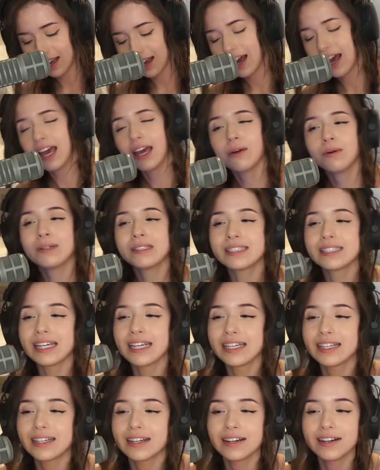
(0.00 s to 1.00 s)
It was
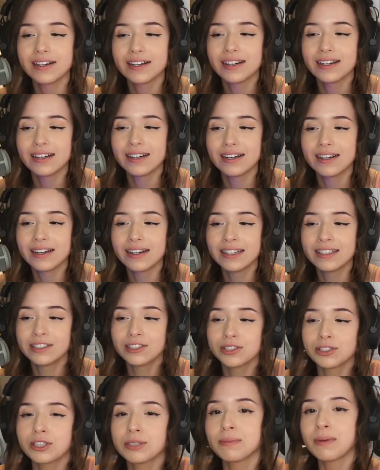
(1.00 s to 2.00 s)
like it just
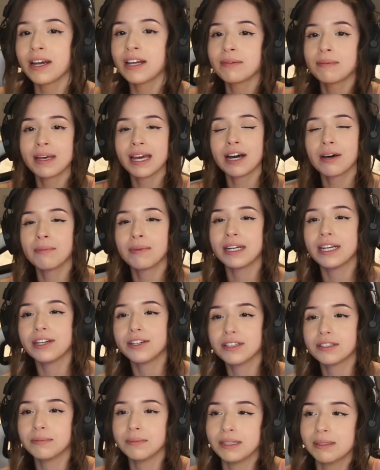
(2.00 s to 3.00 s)
reminded me how many good
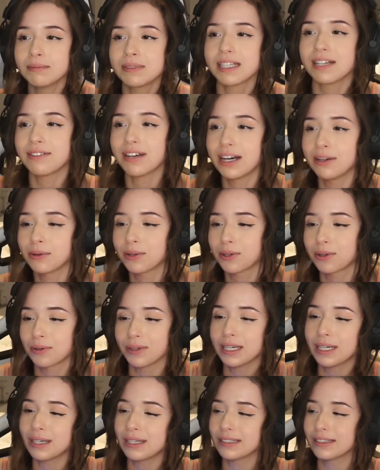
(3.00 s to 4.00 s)
memes I've had with Greek
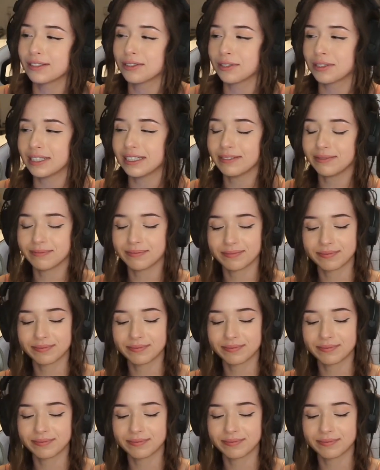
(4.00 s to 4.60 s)
on stream.